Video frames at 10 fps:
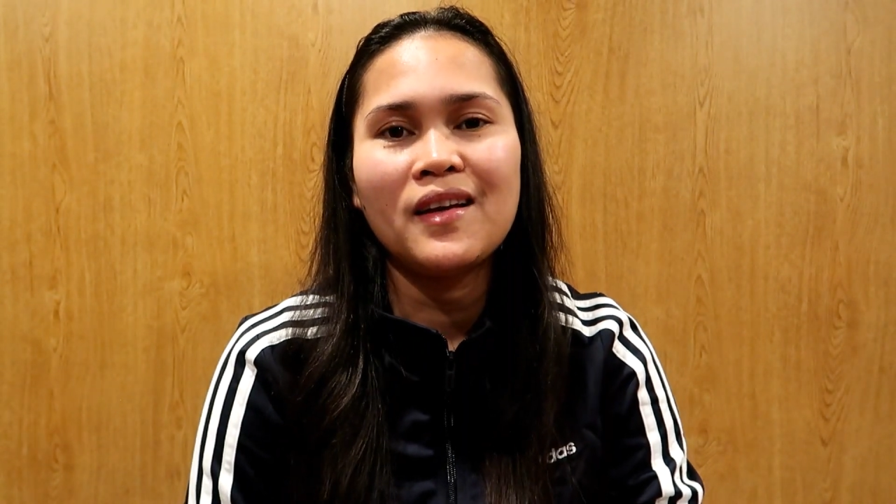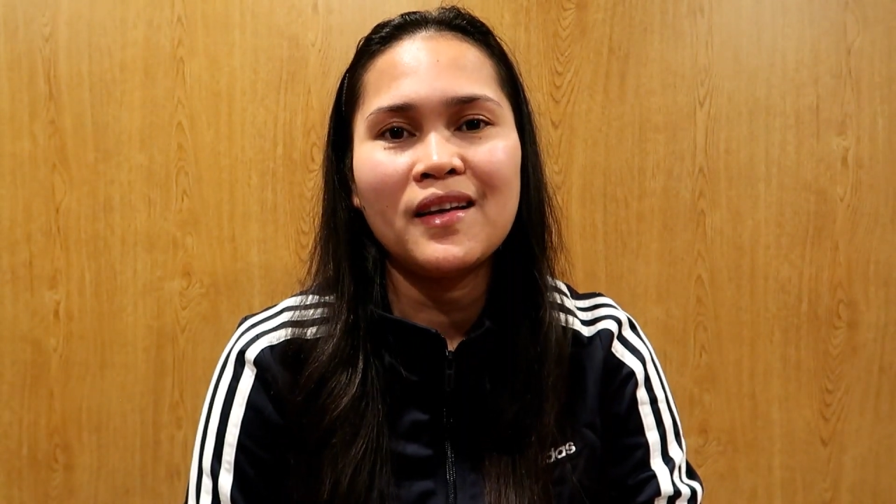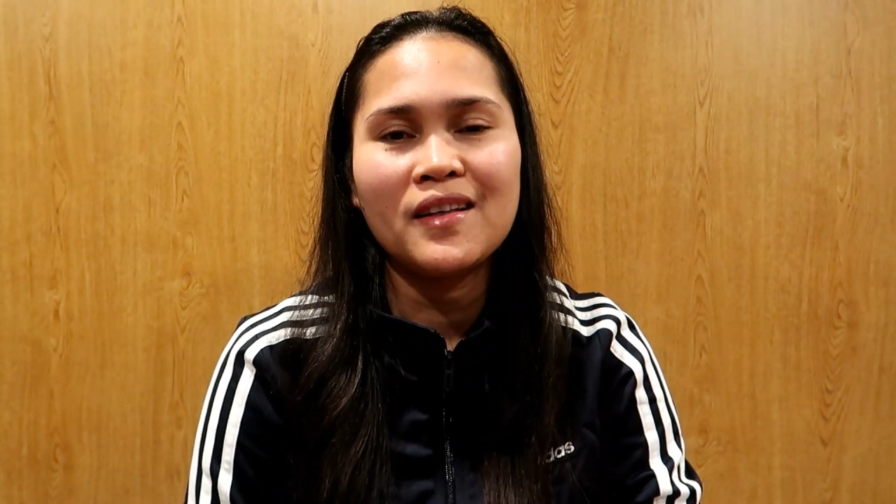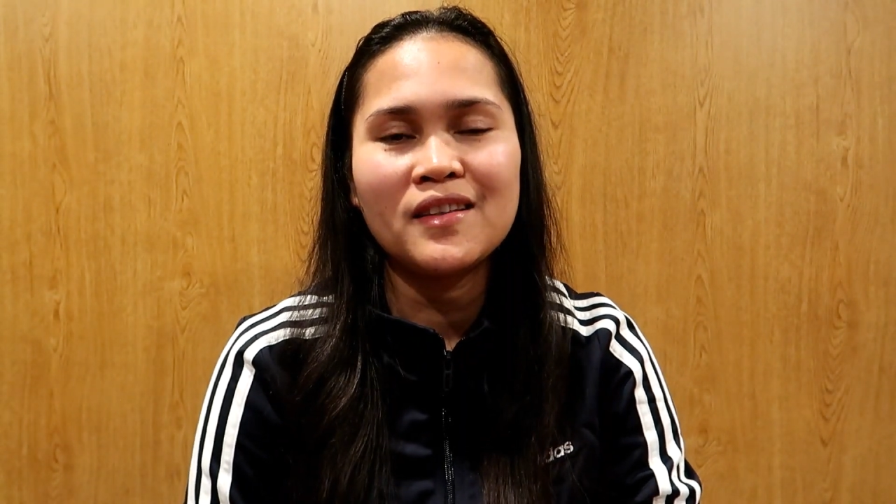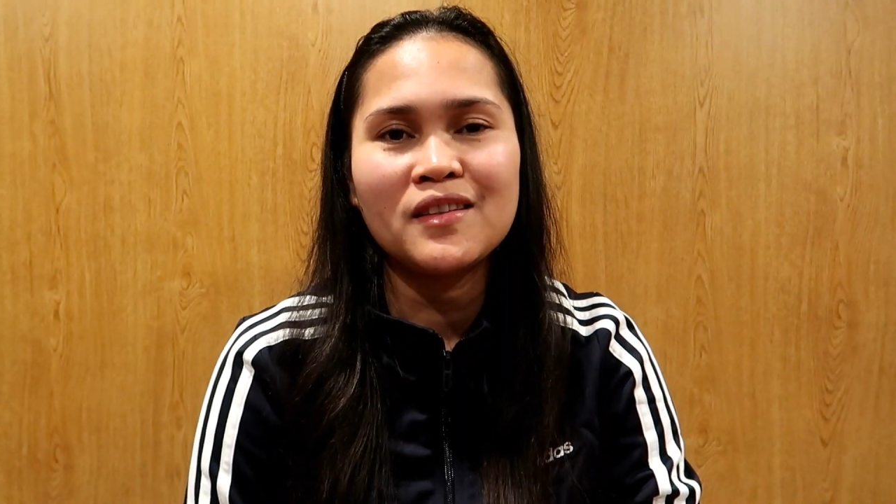
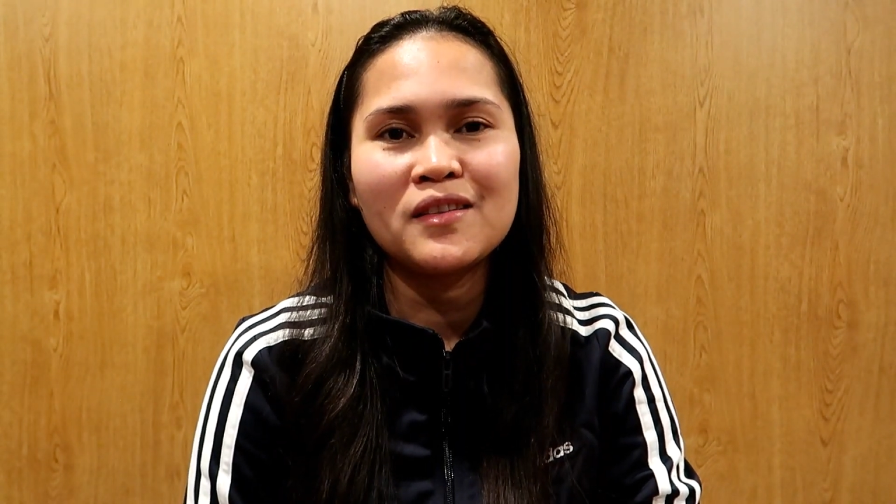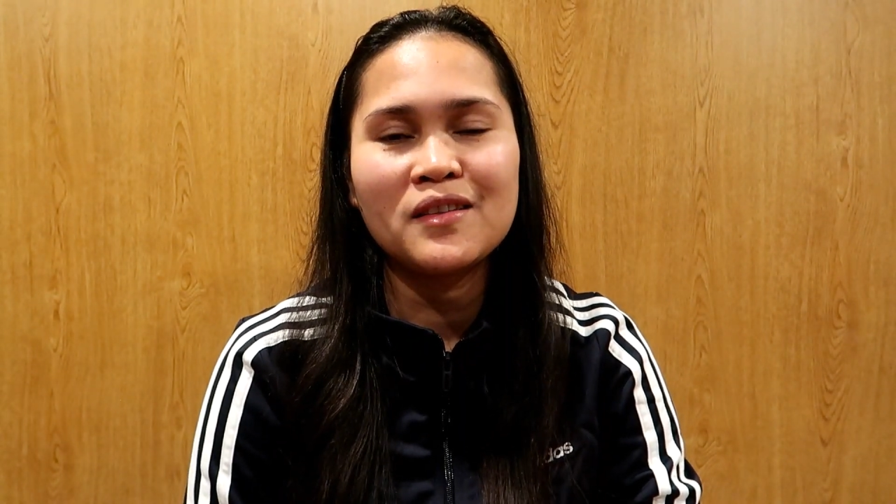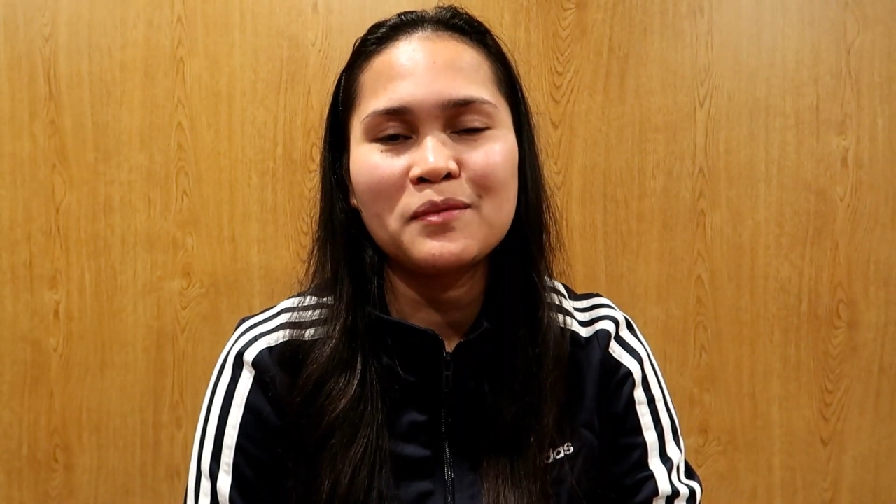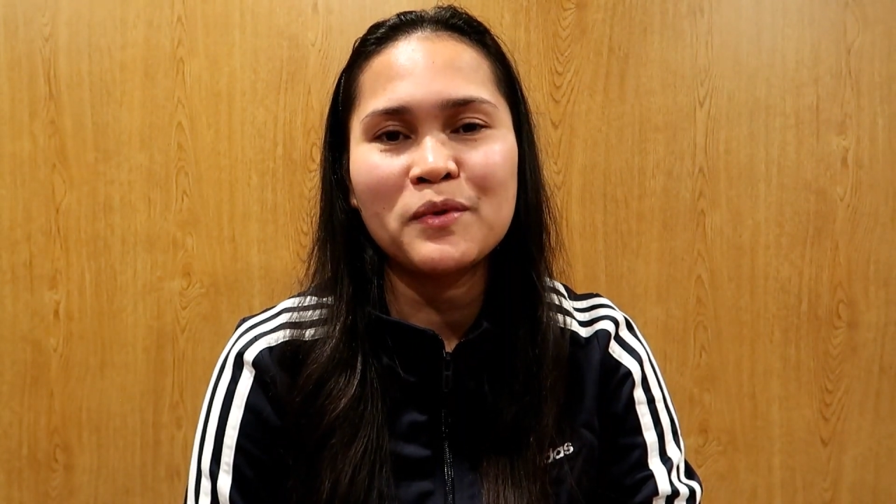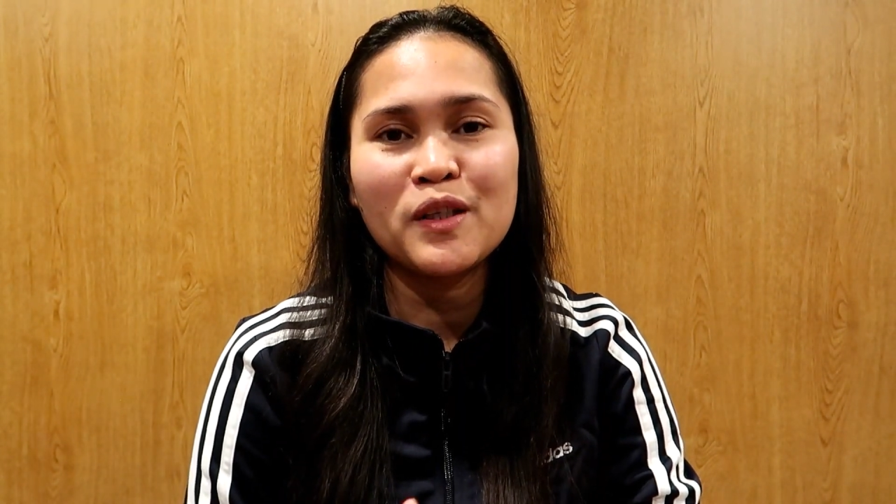
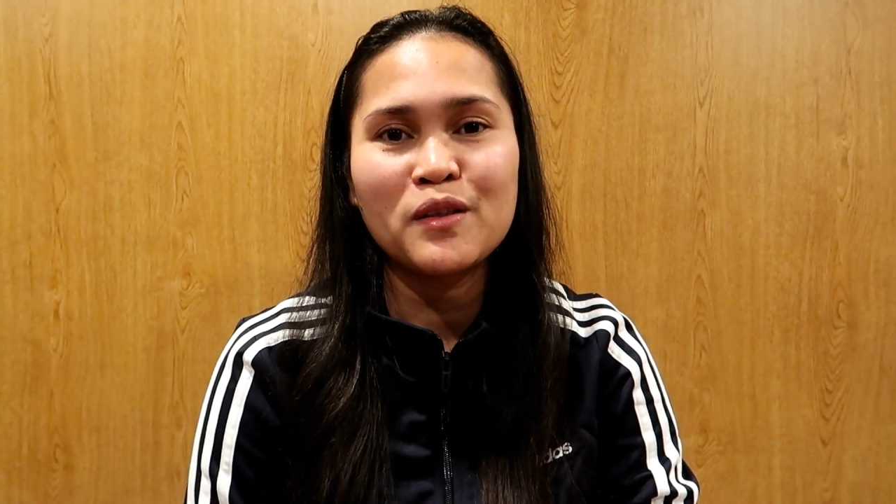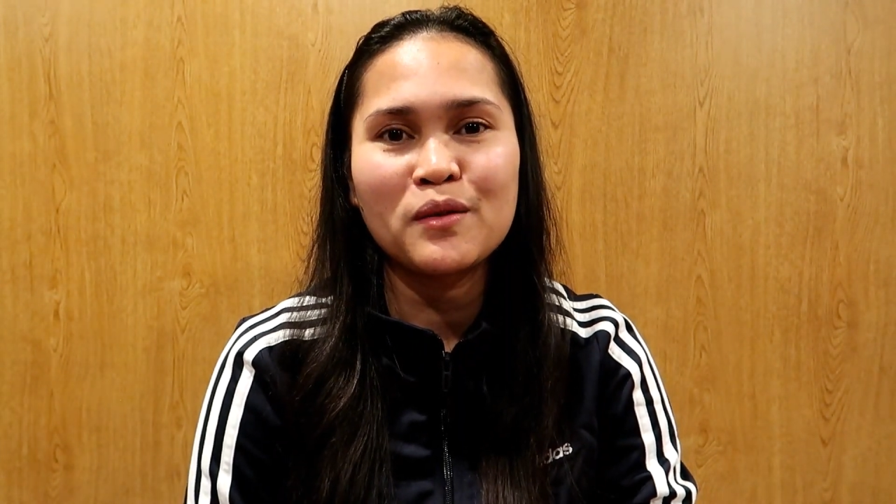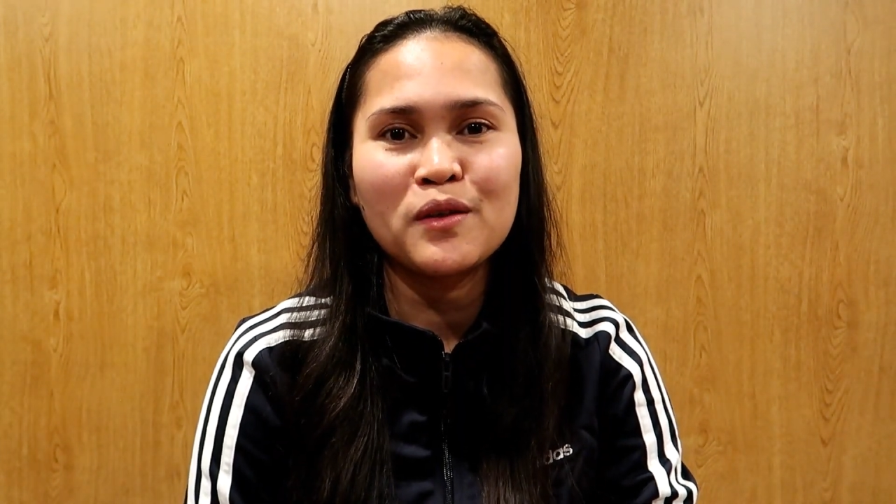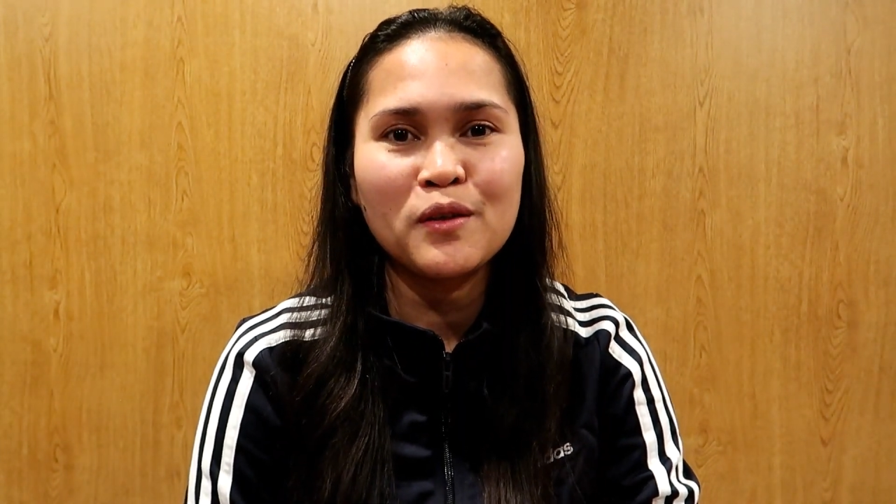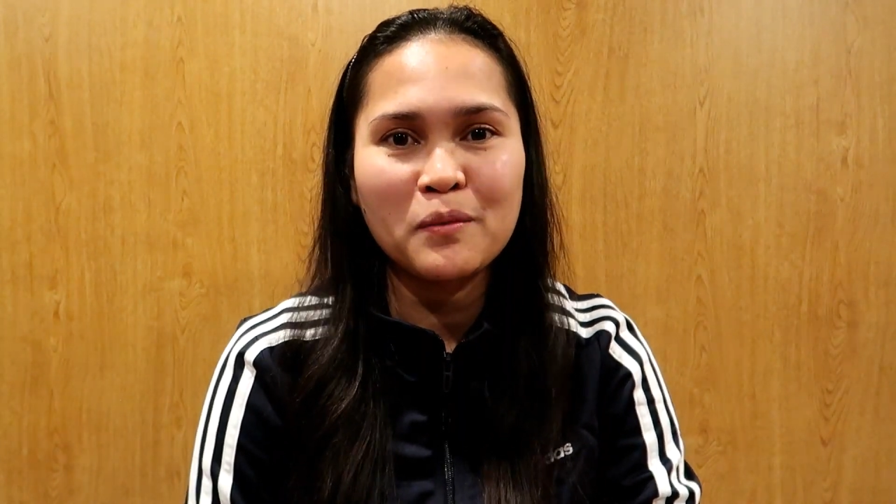and pretty
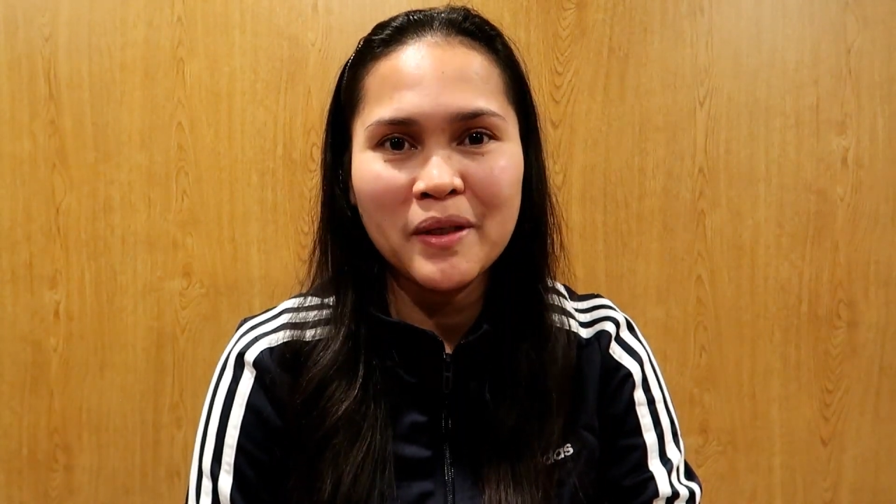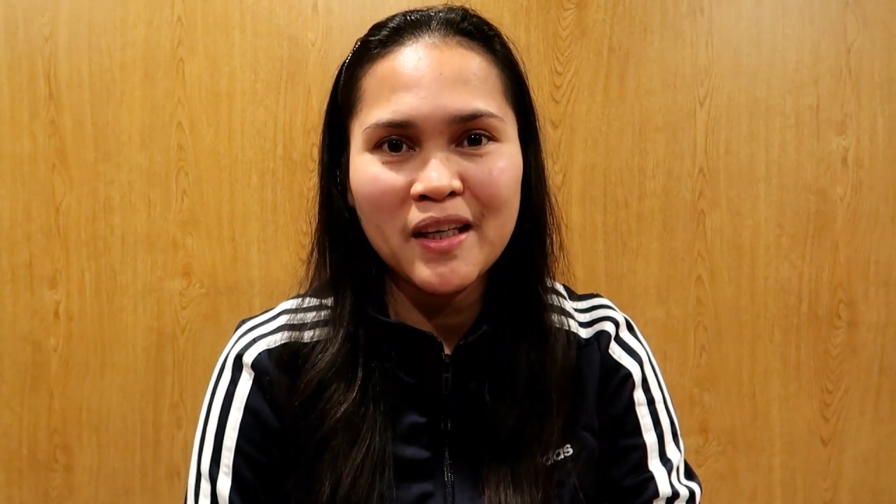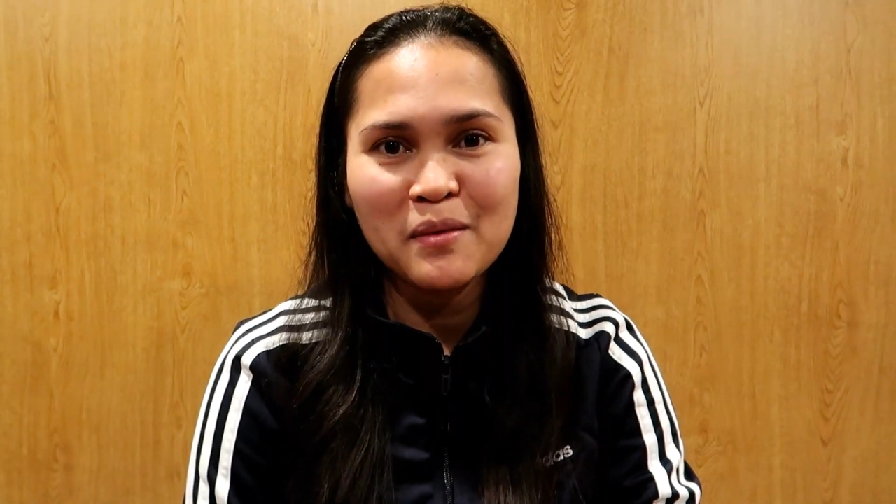soon you'll be